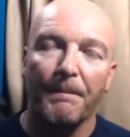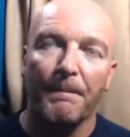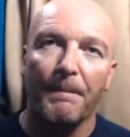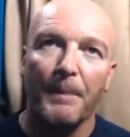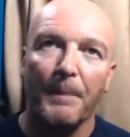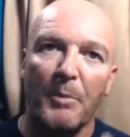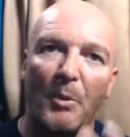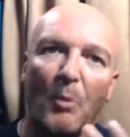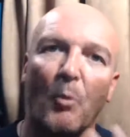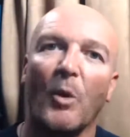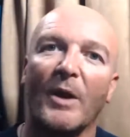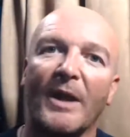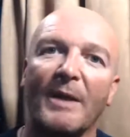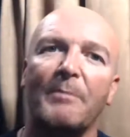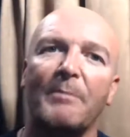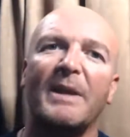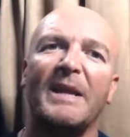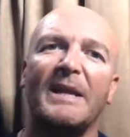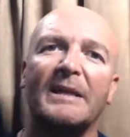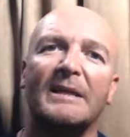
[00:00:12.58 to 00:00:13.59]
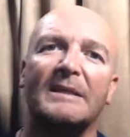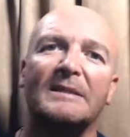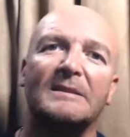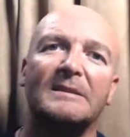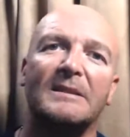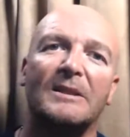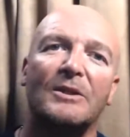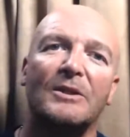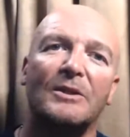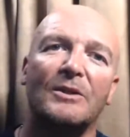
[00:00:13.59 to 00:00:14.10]
but what I mean is
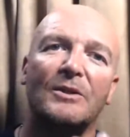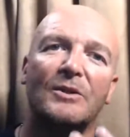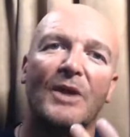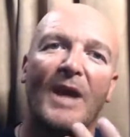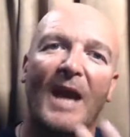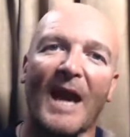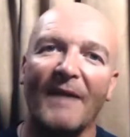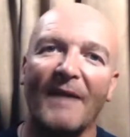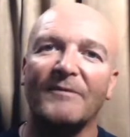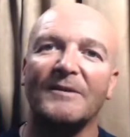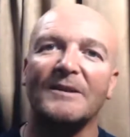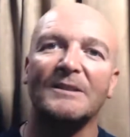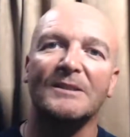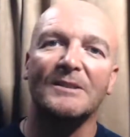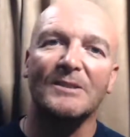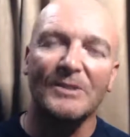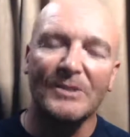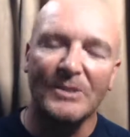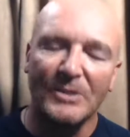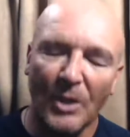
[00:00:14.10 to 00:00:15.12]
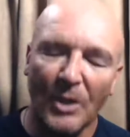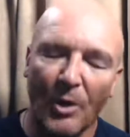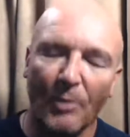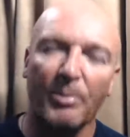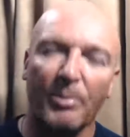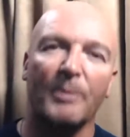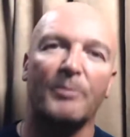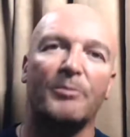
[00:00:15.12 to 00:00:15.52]
that you have to stop